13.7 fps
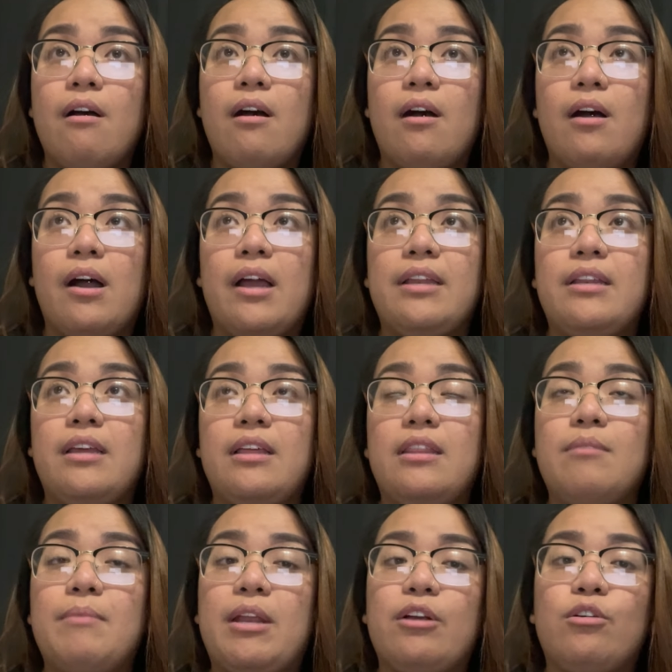on
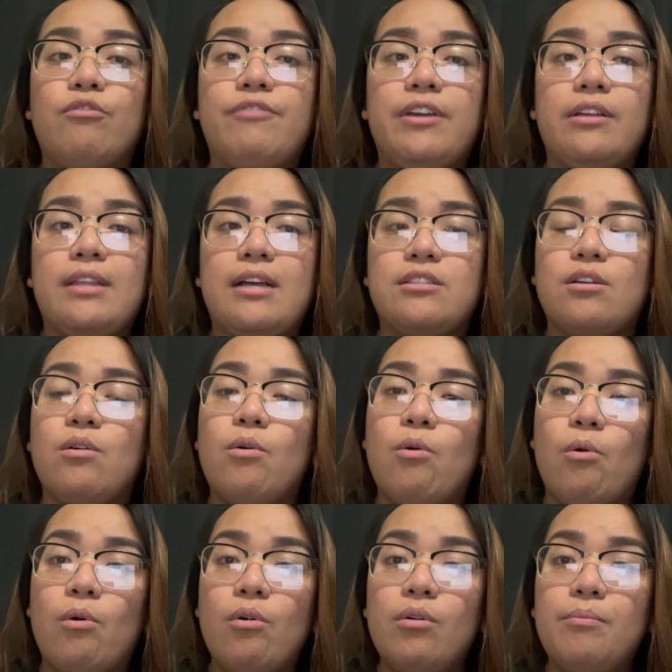the medical field as a
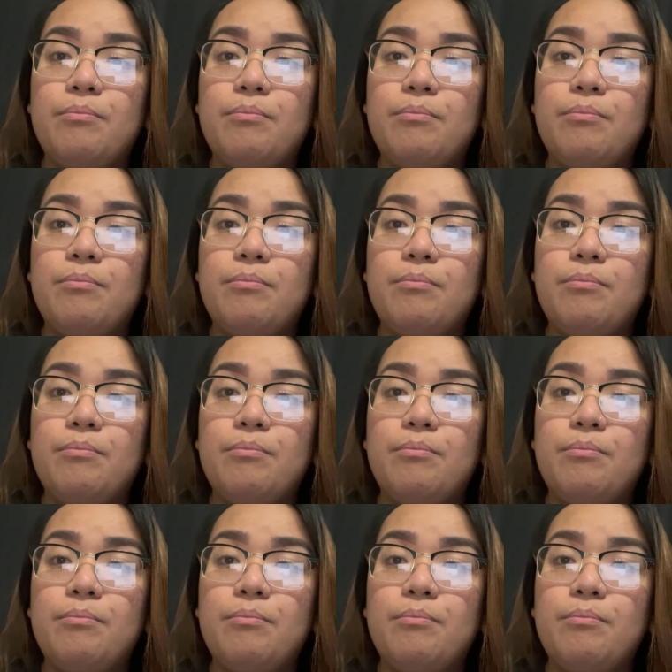whole,